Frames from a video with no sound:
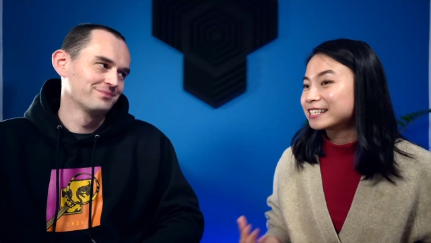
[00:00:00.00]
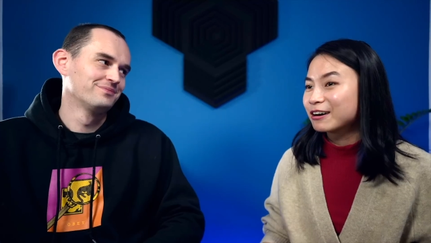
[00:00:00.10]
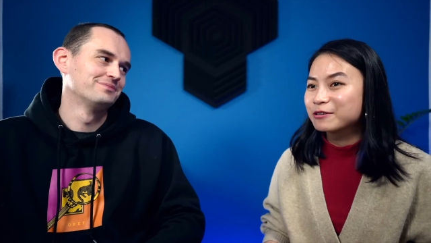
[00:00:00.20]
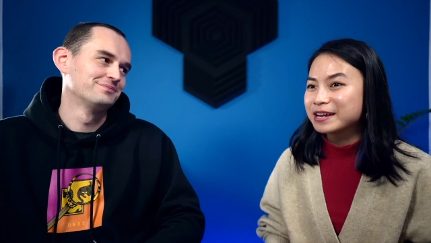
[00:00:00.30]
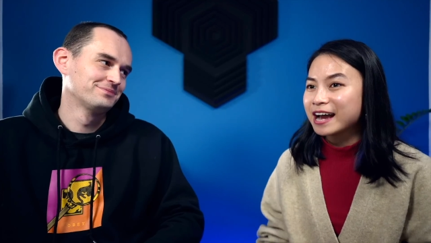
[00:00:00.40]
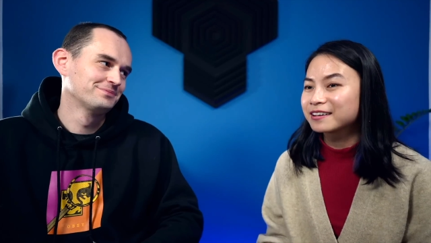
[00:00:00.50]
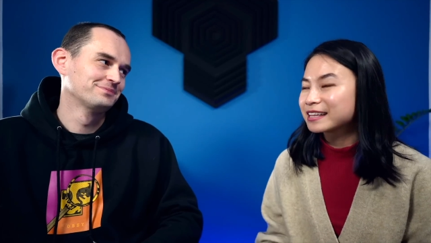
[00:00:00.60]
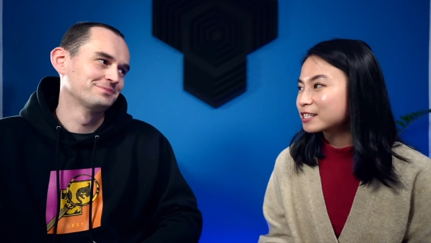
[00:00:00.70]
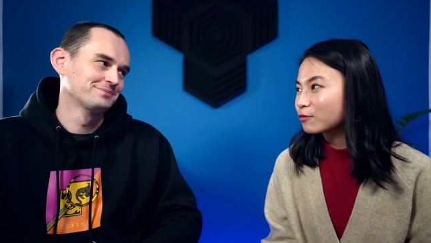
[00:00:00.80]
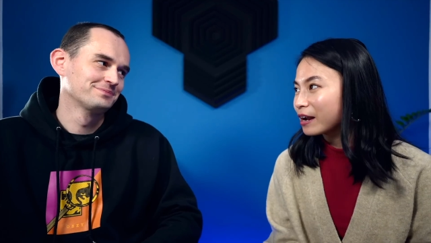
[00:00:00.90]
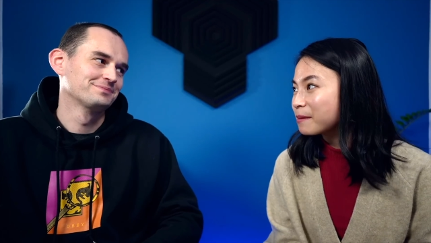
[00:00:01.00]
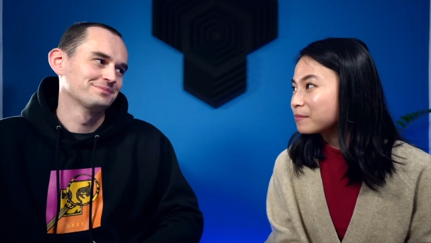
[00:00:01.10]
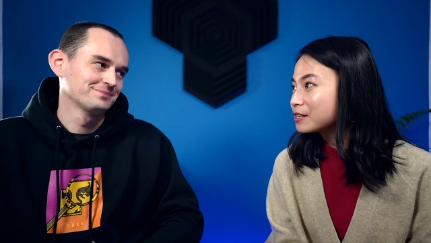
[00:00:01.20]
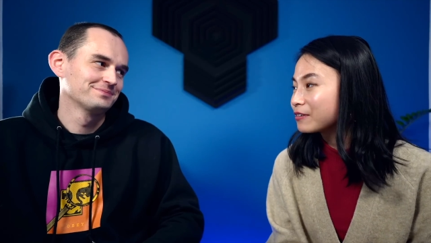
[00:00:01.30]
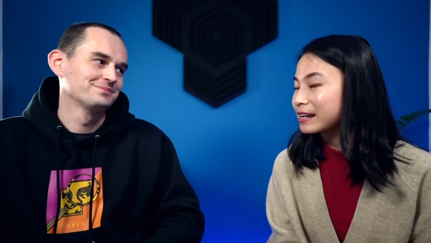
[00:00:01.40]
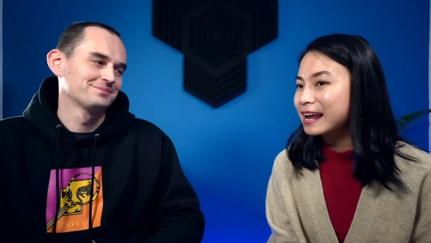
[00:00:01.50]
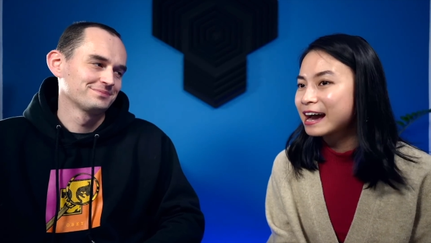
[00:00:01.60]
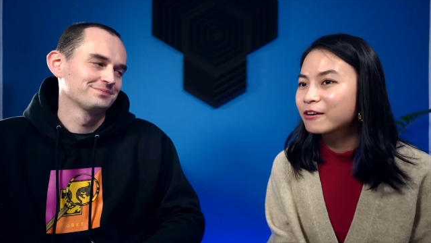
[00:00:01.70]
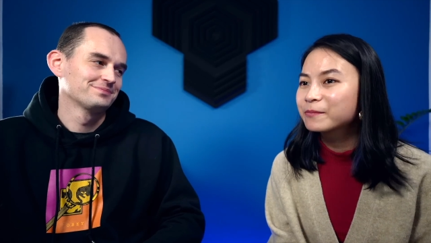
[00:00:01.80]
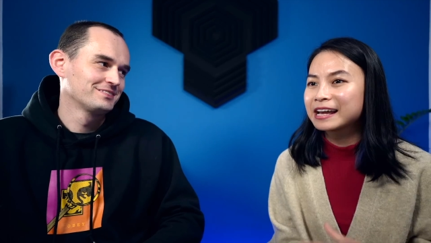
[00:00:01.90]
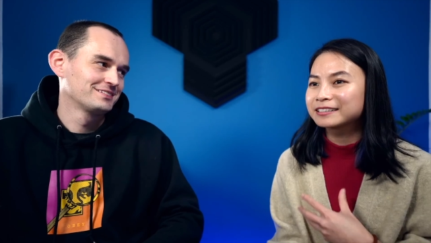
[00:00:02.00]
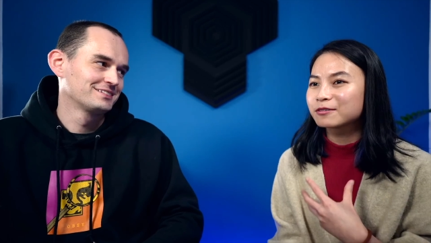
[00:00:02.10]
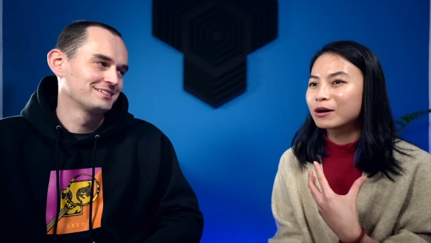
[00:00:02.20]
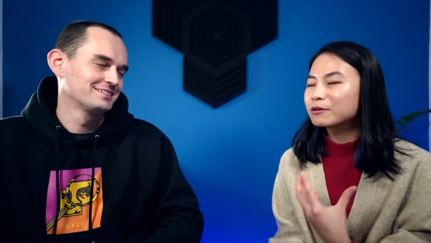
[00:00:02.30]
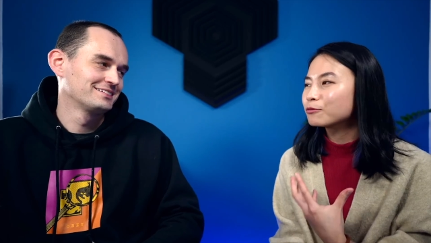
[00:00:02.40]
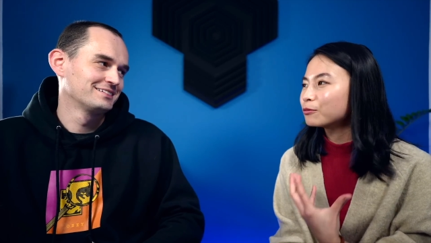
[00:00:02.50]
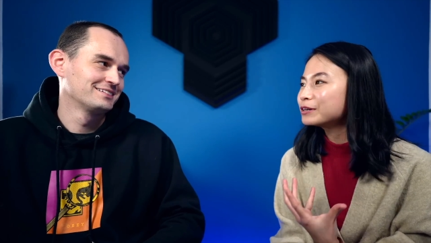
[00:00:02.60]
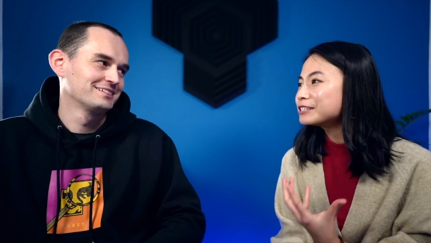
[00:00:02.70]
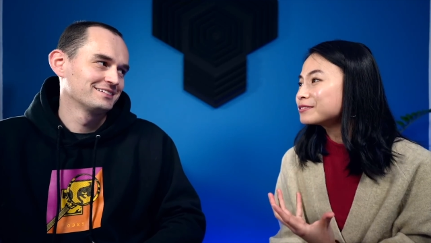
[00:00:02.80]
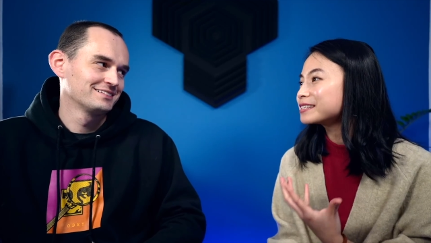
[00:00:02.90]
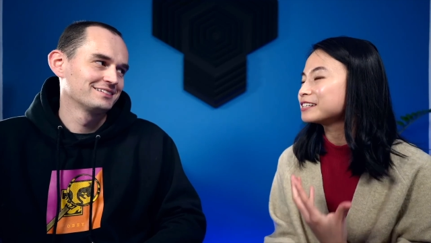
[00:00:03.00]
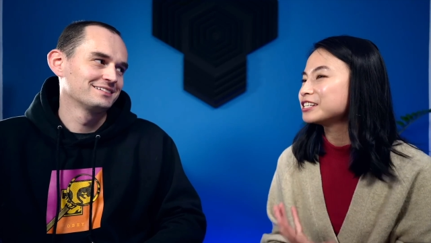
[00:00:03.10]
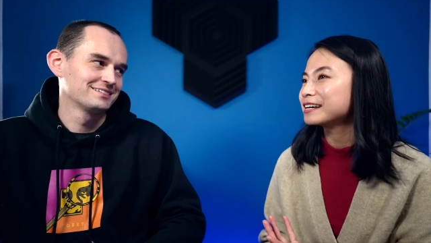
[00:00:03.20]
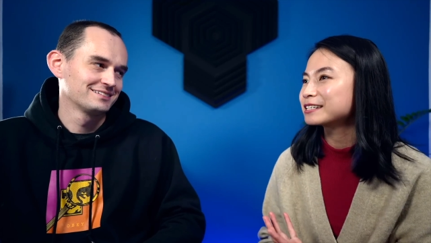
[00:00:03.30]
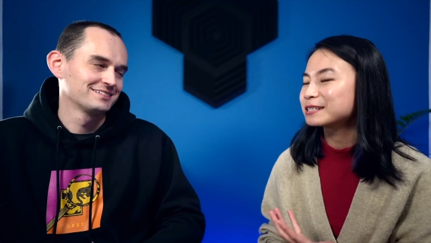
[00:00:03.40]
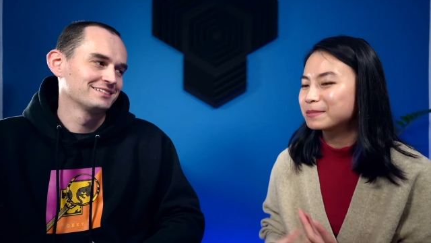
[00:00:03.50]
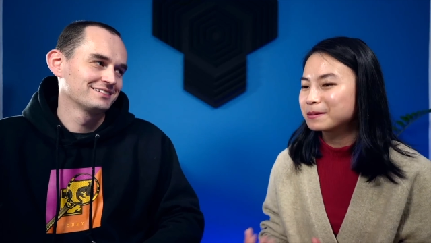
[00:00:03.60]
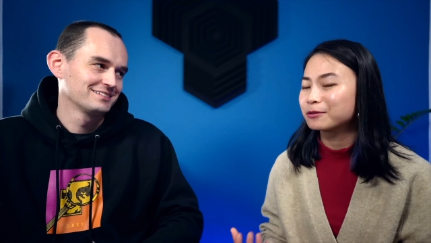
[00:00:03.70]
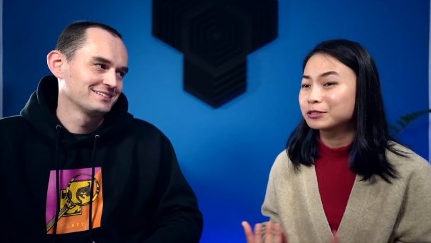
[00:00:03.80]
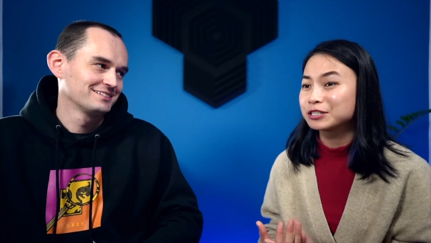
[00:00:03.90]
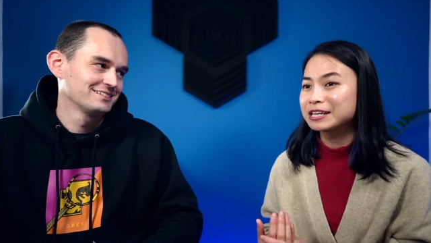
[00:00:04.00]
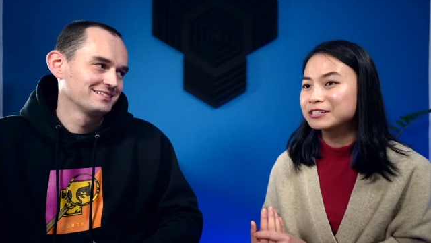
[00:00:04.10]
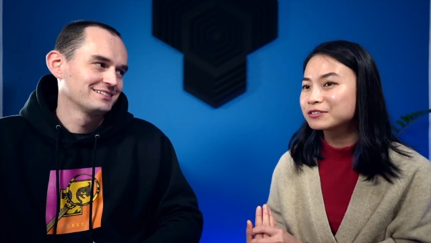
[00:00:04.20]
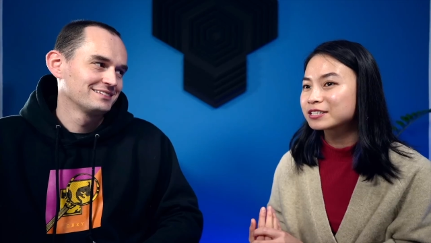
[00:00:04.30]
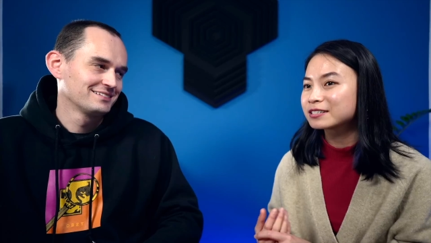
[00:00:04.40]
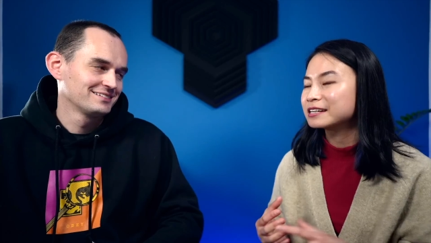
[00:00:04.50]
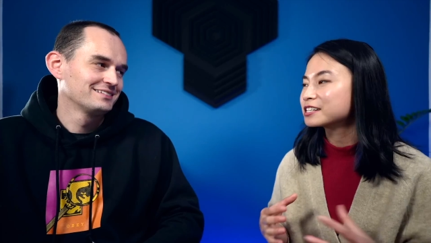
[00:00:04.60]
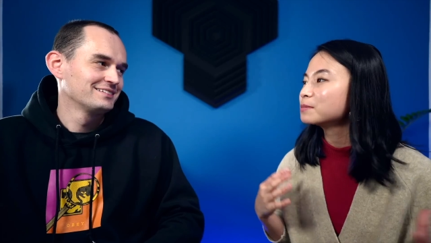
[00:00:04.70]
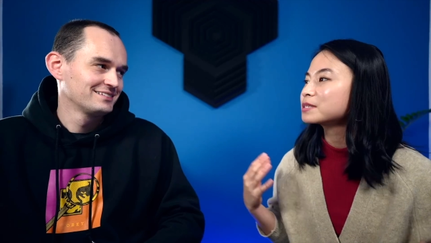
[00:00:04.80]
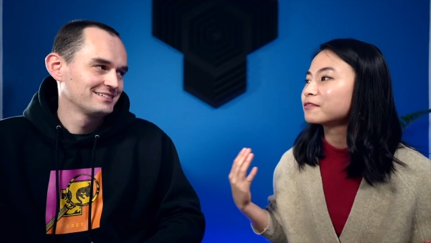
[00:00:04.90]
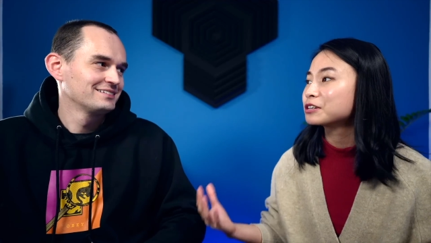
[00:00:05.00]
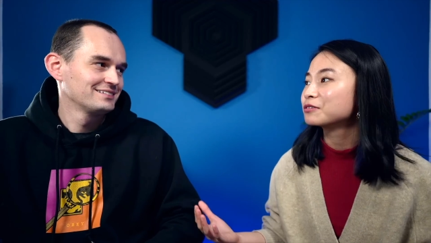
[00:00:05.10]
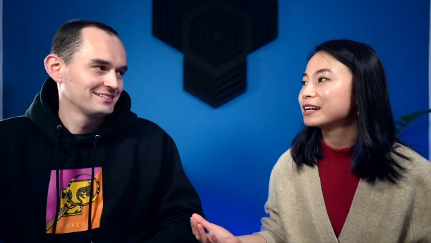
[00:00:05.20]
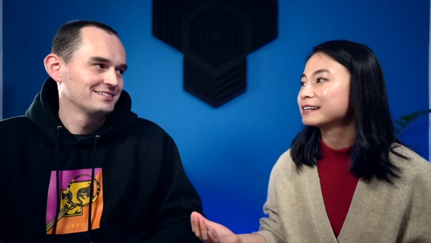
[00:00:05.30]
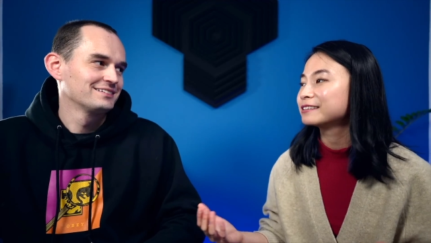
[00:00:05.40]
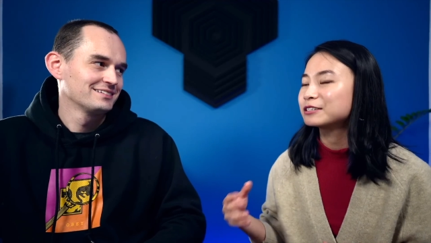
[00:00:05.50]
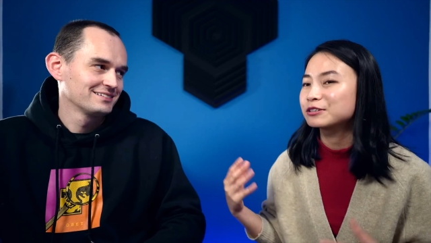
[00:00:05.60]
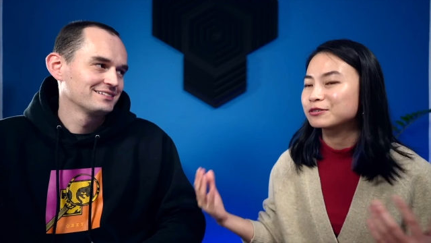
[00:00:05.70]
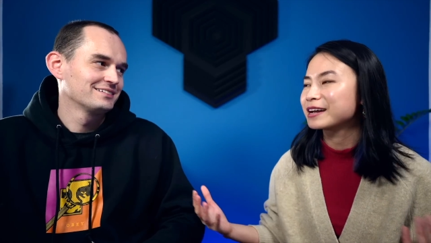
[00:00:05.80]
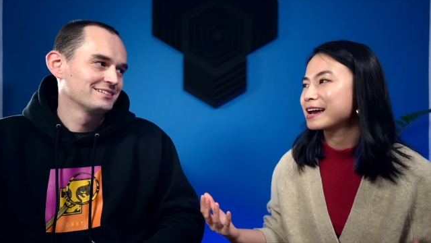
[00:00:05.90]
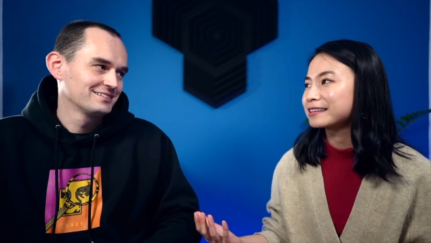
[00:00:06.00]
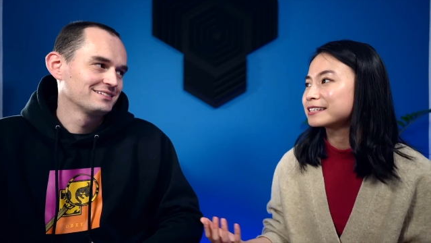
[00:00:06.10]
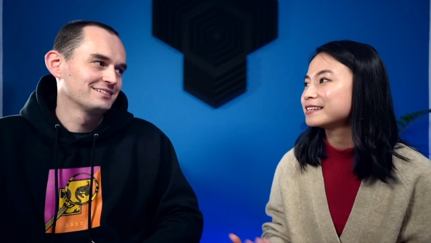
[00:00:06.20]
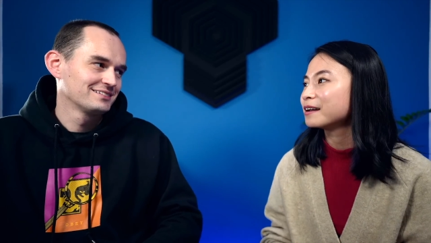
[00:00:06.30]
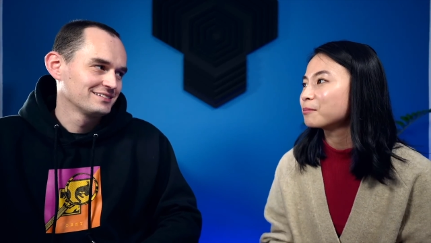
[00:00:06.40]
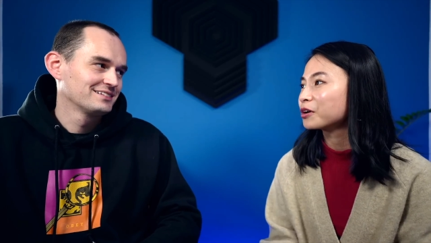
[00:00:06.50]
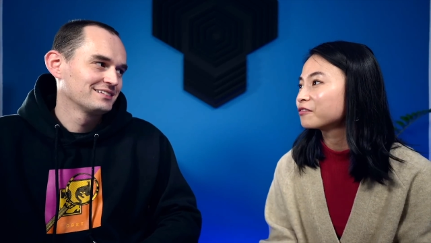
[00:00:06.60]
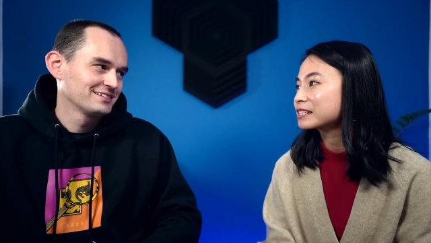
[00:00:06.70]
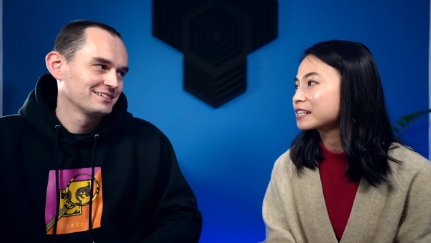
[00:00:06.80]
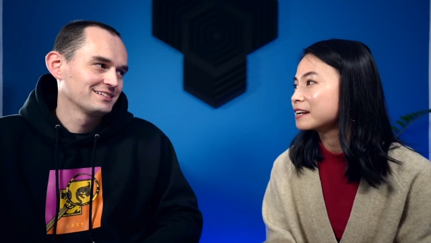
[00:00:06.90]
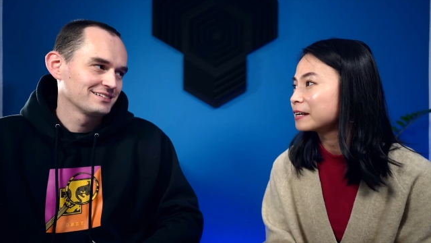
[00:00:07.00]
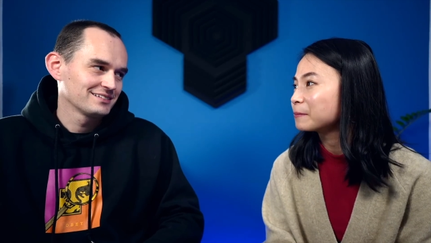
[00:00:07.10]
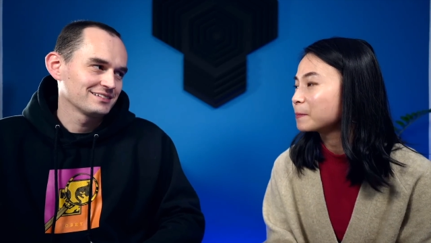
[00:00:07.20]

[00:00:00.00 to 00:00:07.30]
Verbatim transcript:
Speaker 1: So yeah, that's what I'm doing now. And what, what do you suggest people to use in terms of tooling to get this done more efficiently?